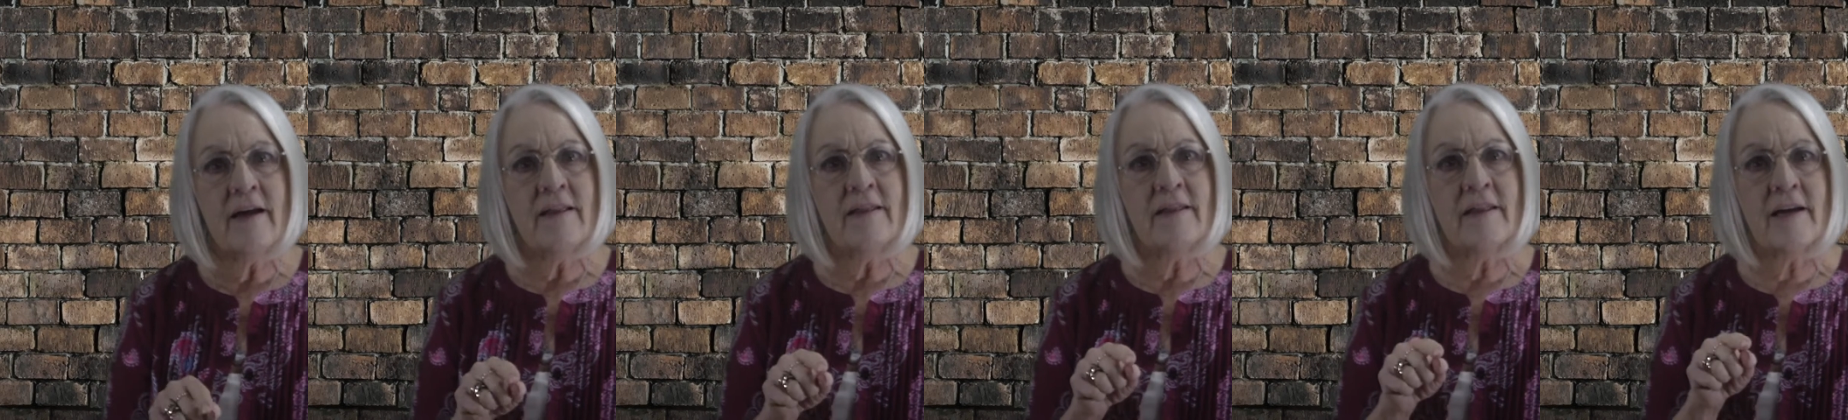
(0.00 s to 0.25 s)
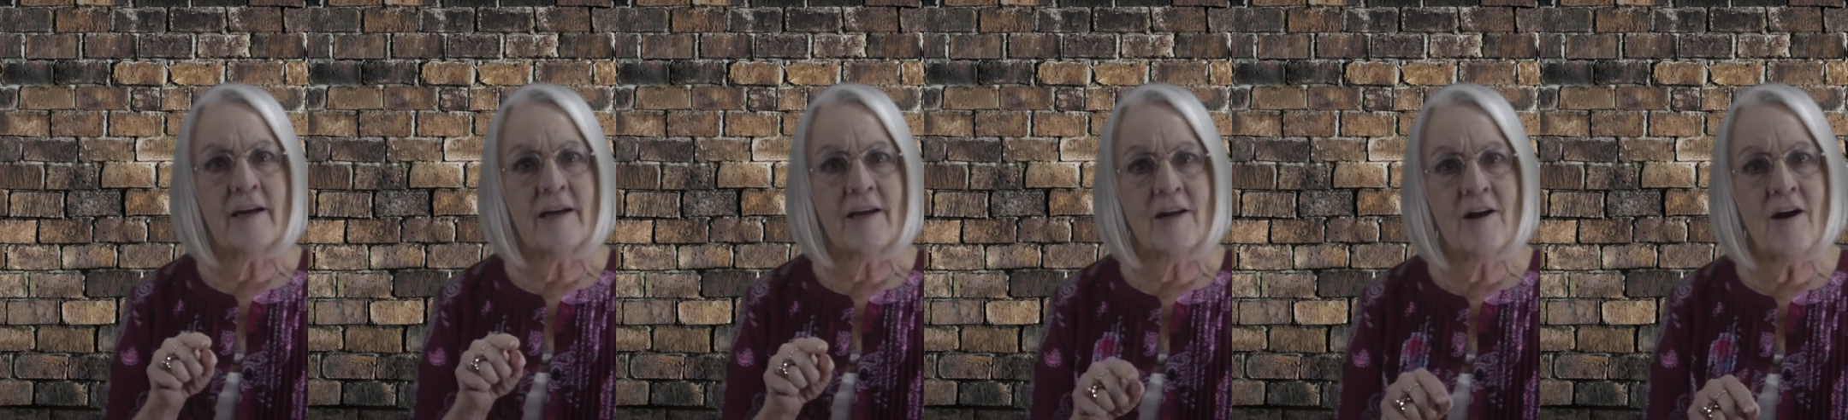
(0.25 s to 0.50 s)

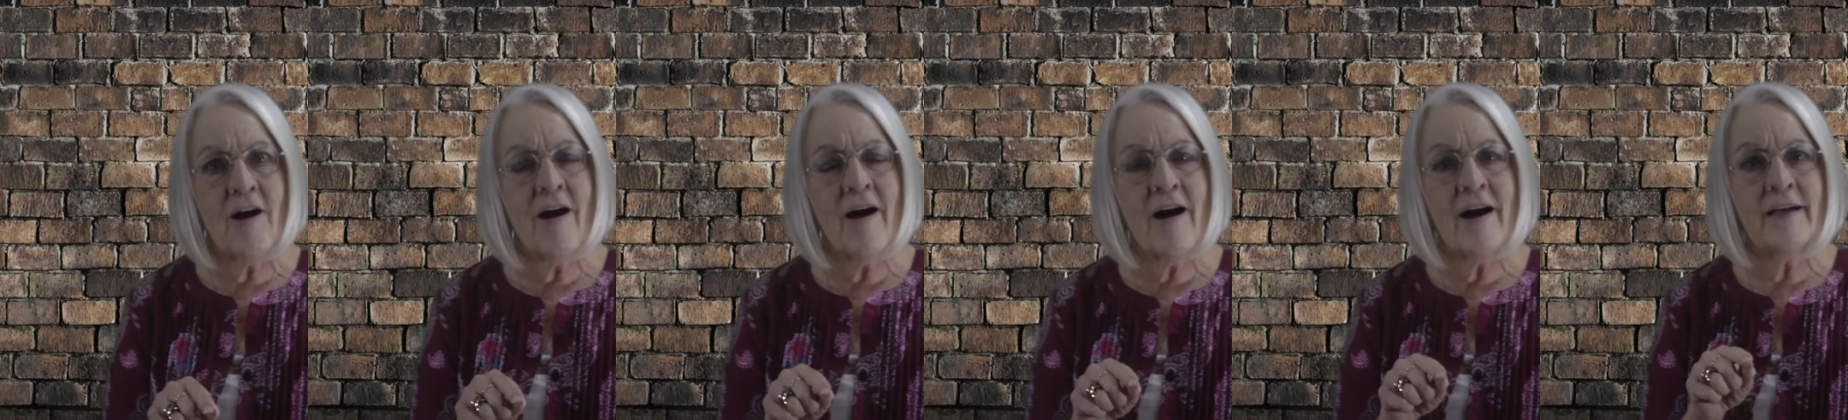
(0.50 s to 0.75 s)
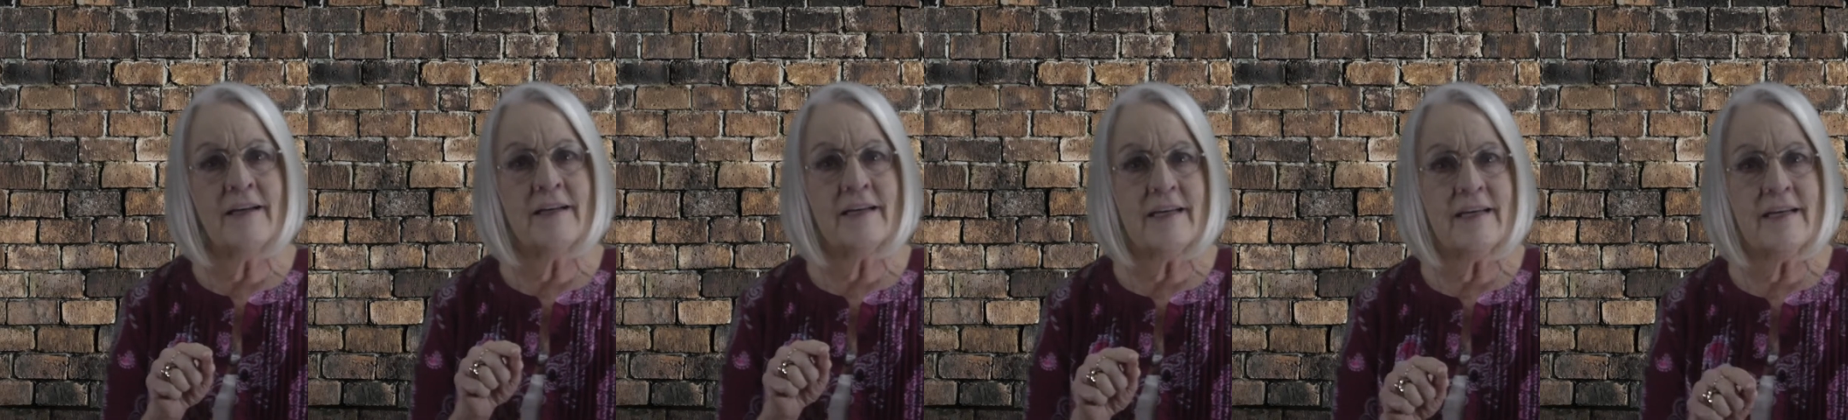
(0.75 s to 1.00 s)
that
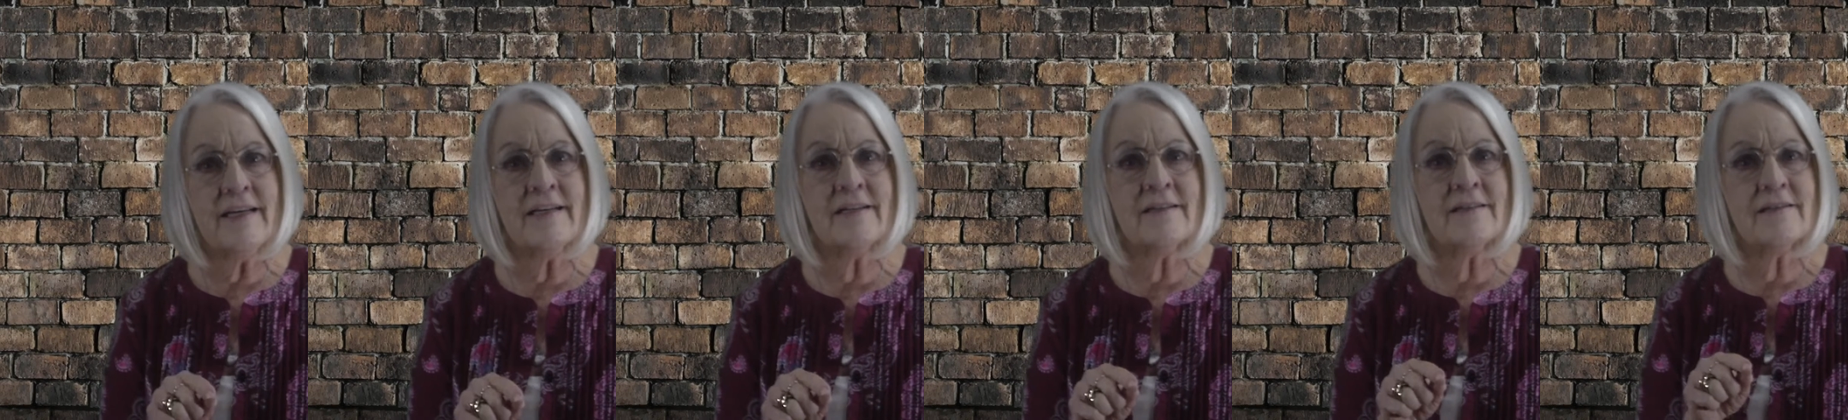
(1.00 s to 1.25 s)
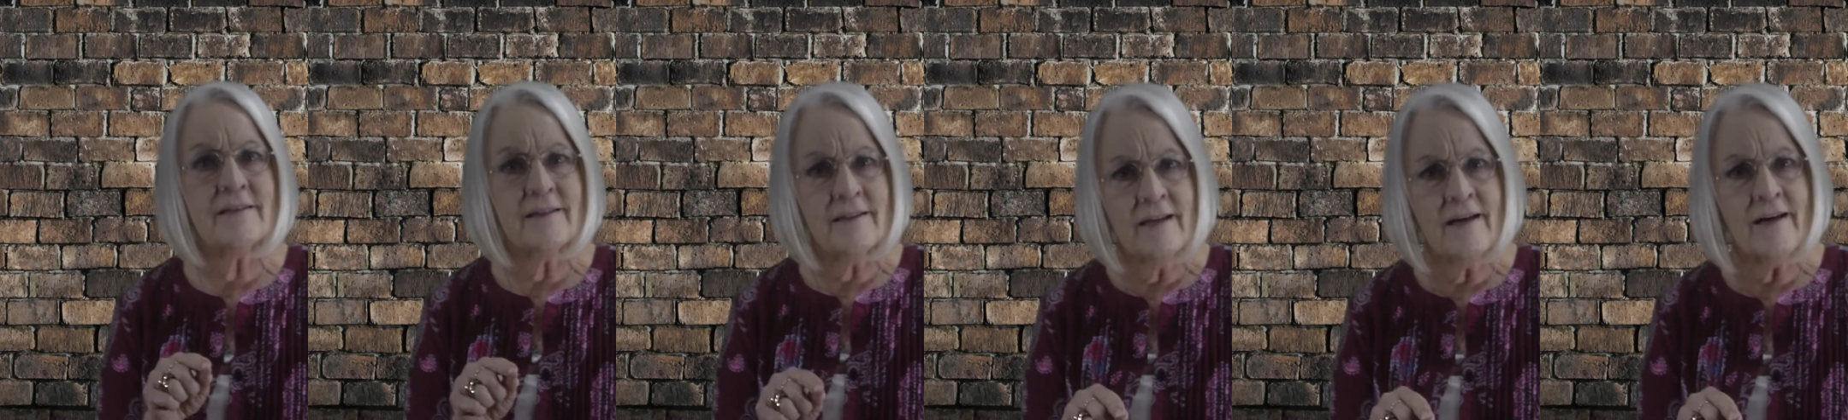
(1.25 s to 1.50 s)
God
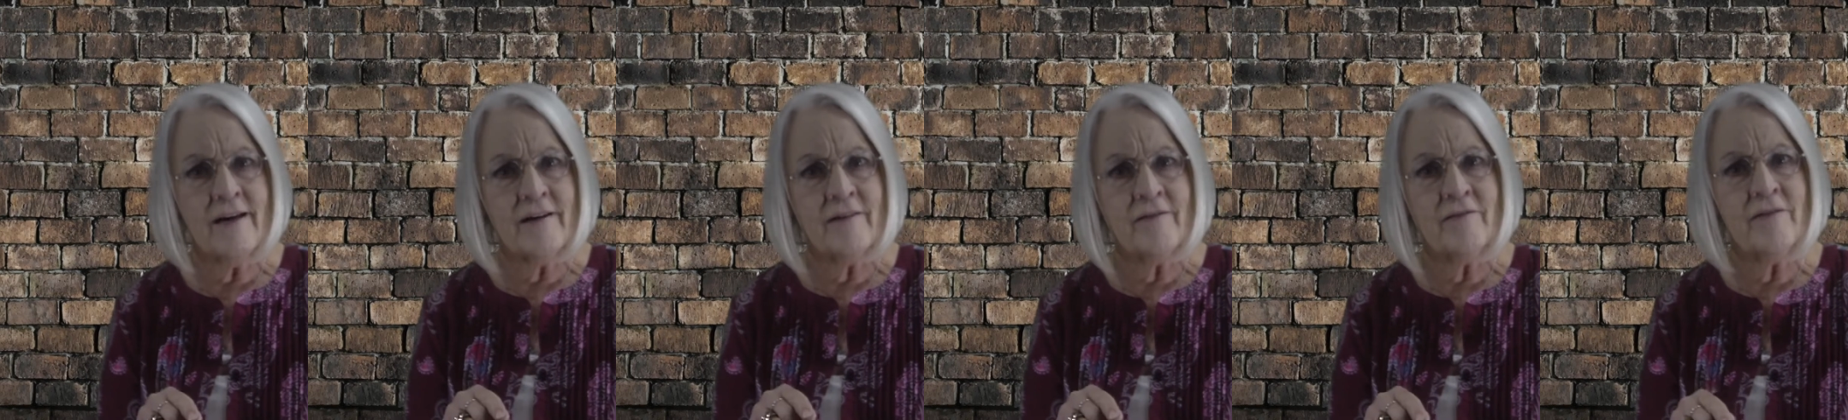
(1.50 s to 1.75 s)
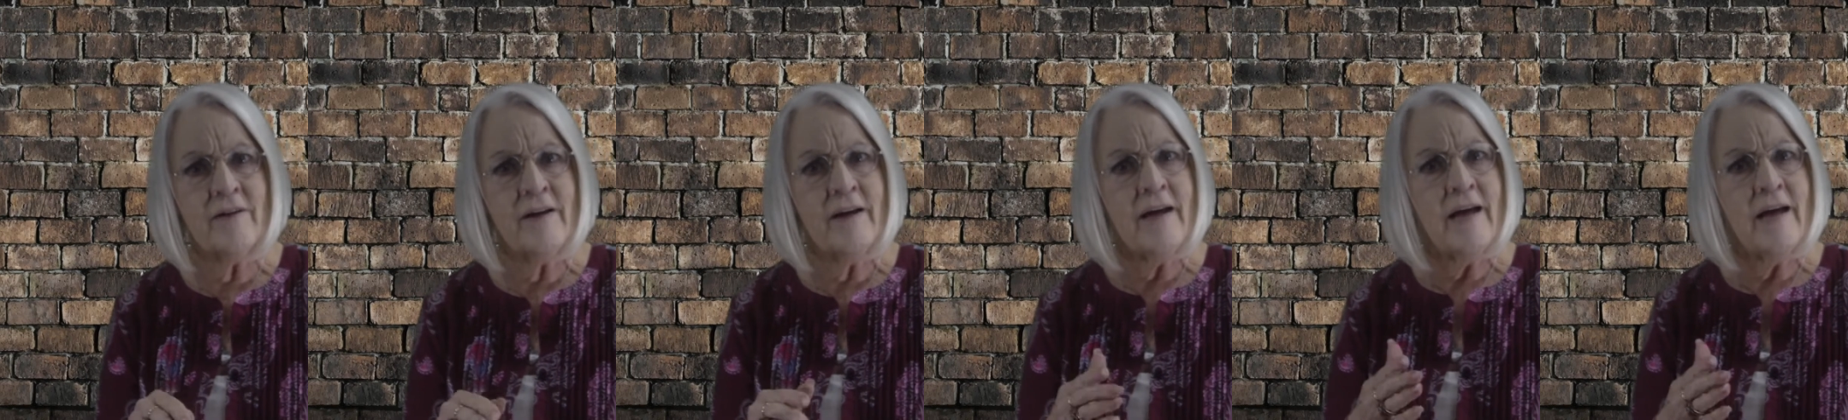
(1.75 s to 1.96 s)
is love.